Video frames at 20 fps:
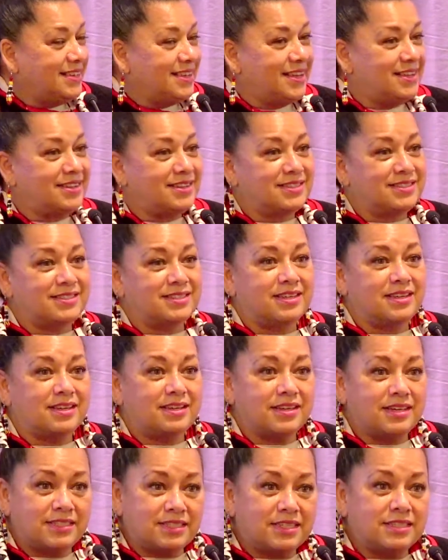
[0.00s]
And
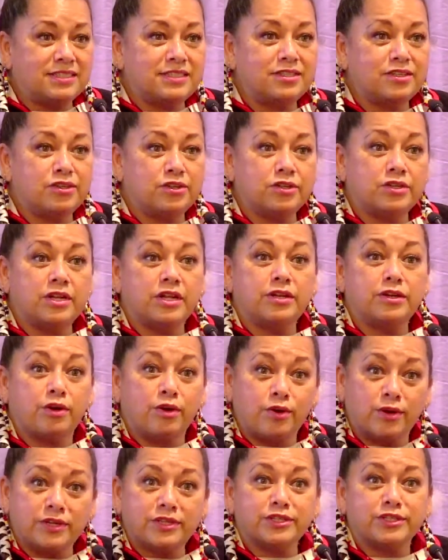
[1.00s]
it's considered an
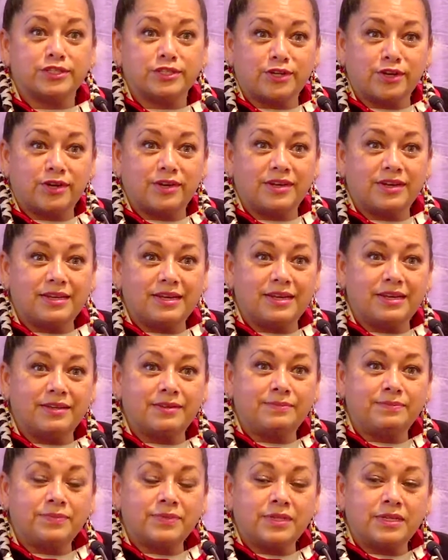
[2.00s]
honor song.
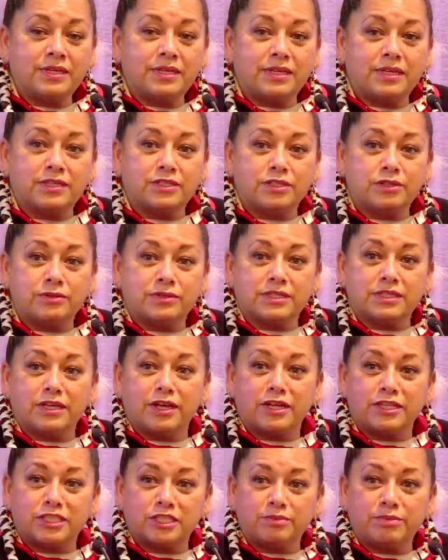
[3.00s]
And so it's
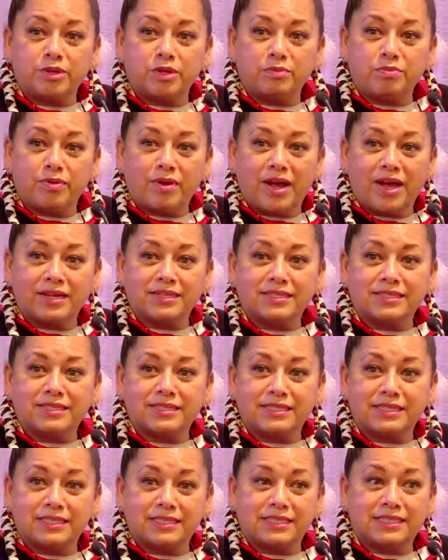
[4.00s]
customary practice
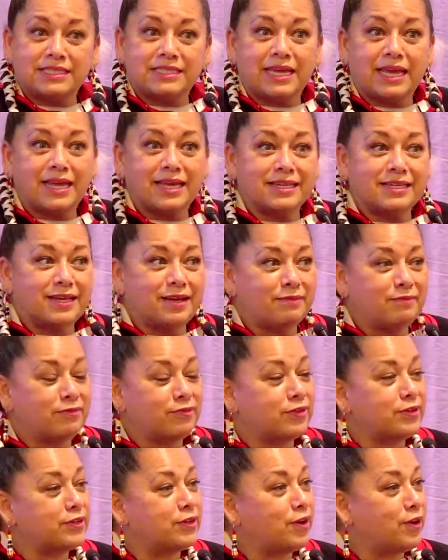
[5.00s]
to stand up
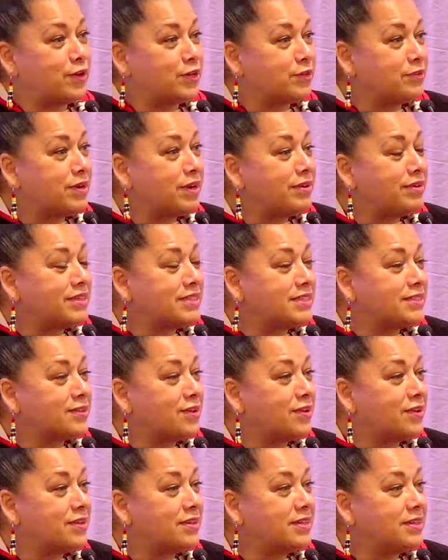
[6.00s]
for an honorary
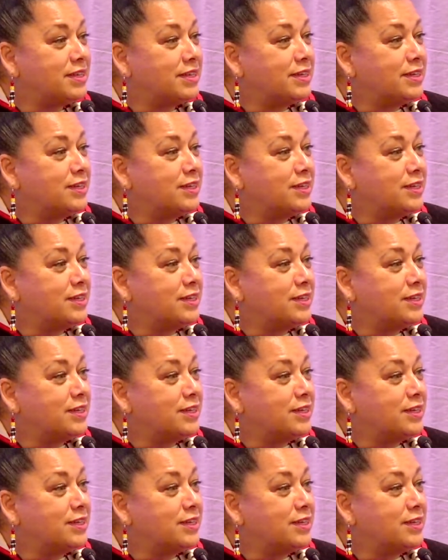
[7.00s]
song.